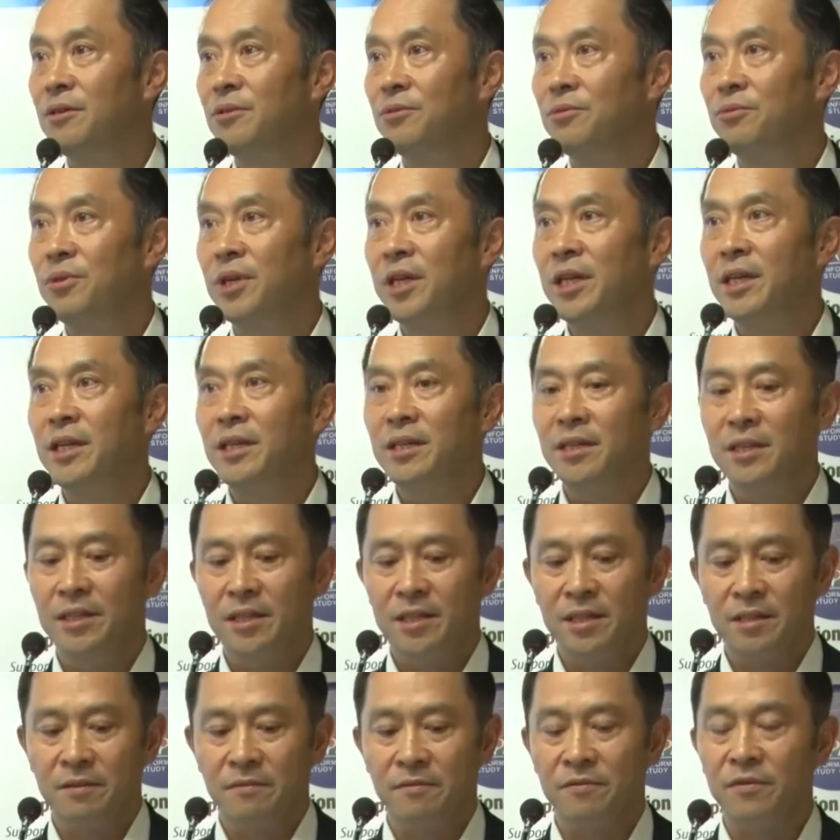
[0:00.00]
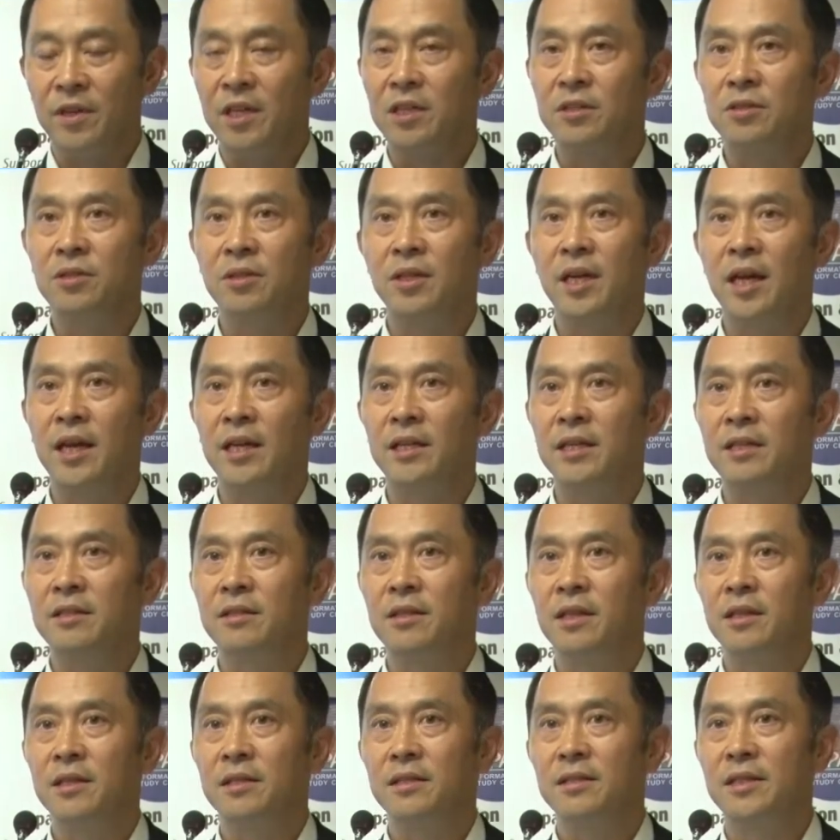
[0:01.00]
We
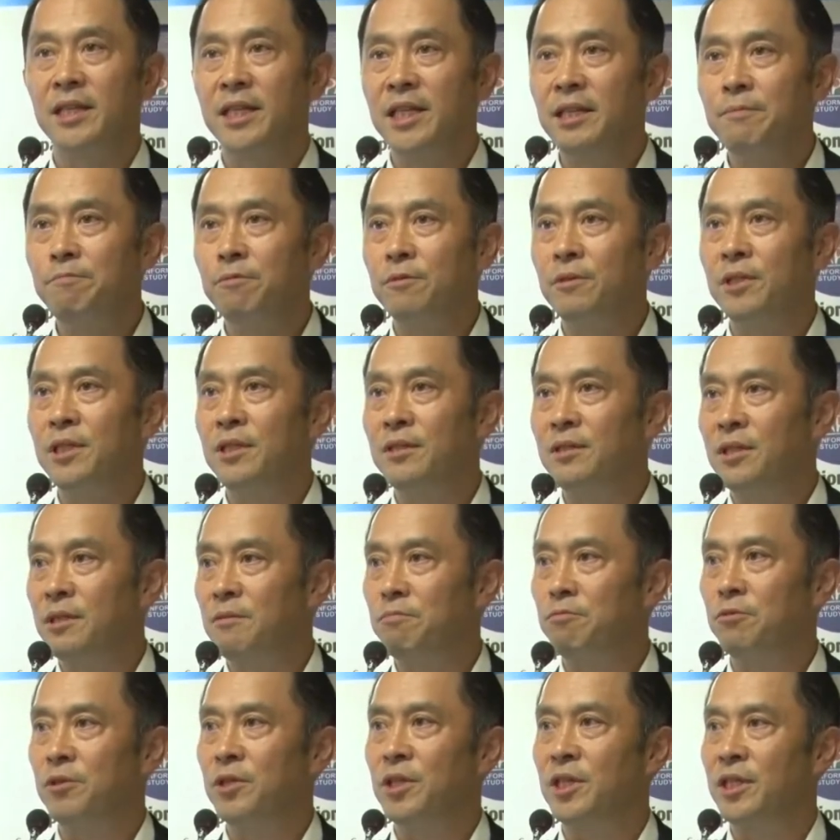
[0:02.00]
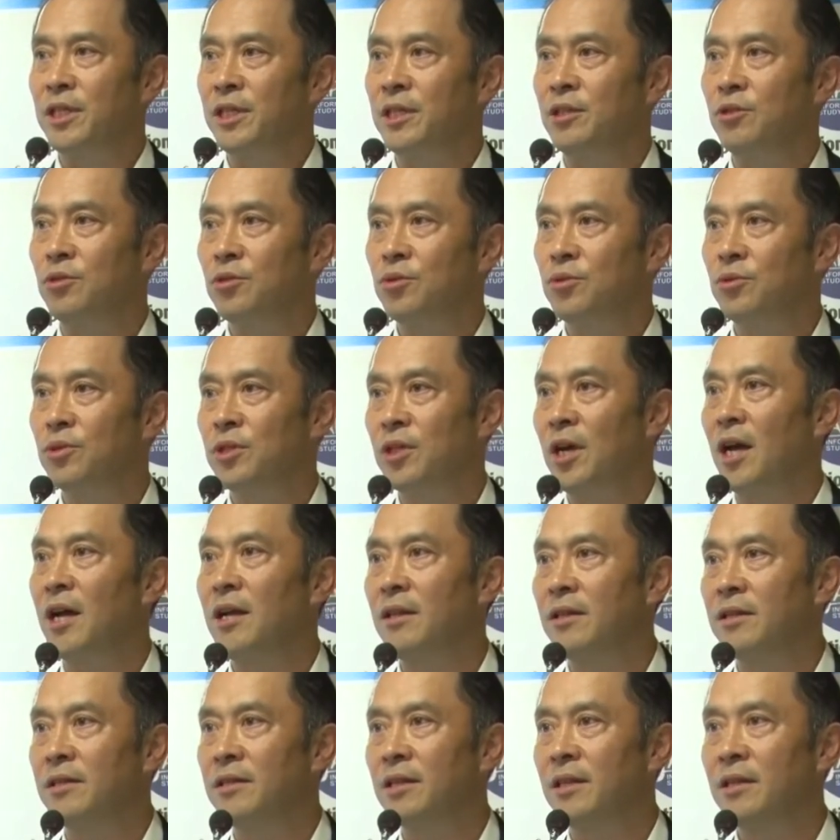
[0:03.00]
investigated deeply, deeply into
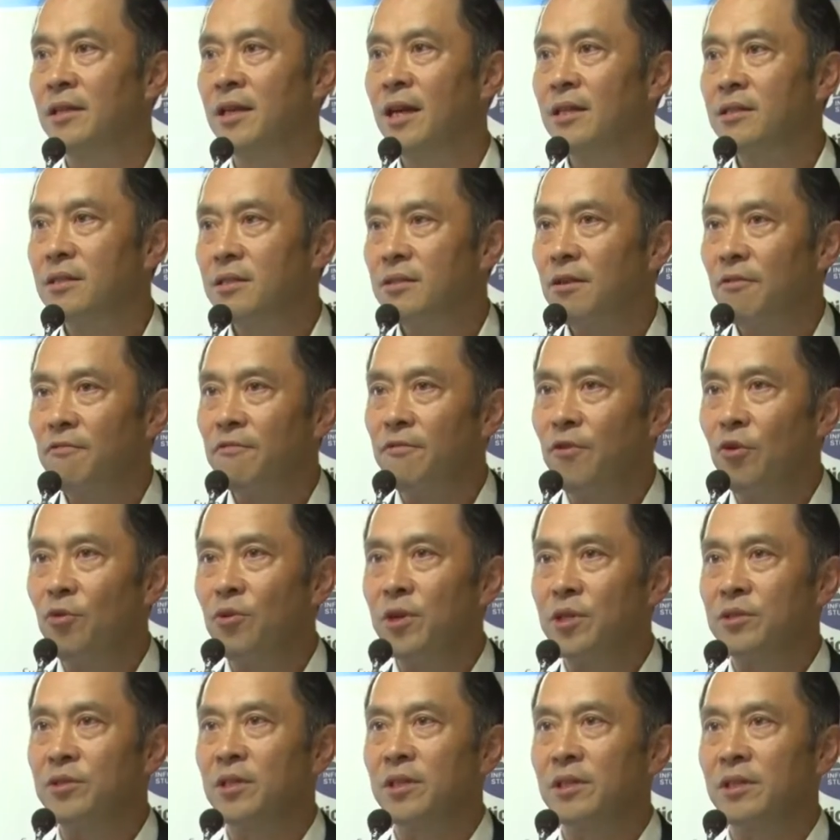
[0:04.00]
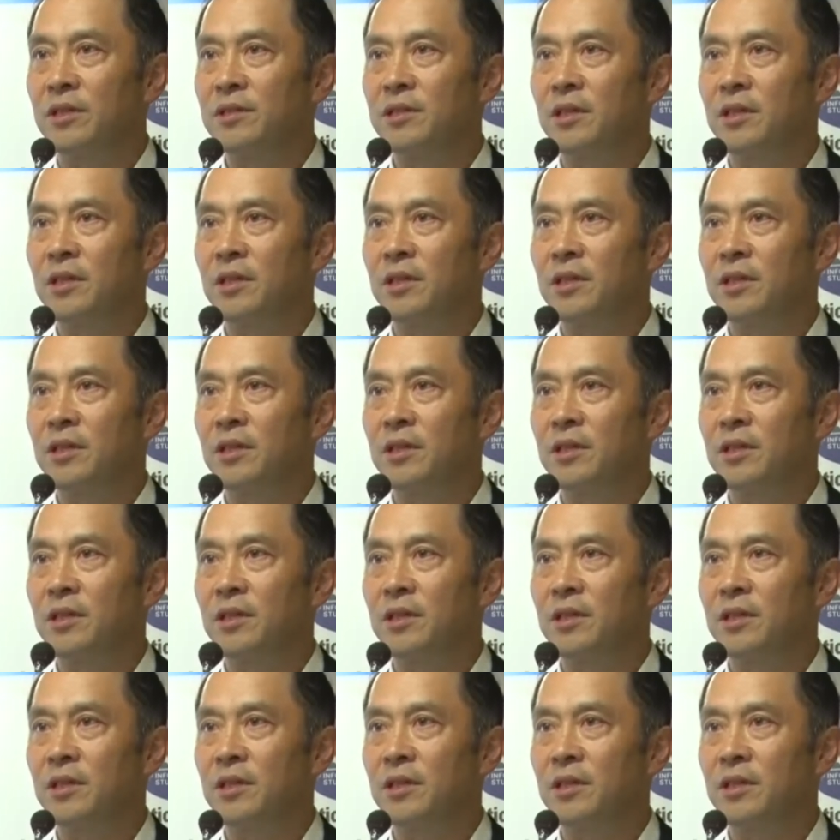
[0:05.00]
Thailand. And that's the focusing.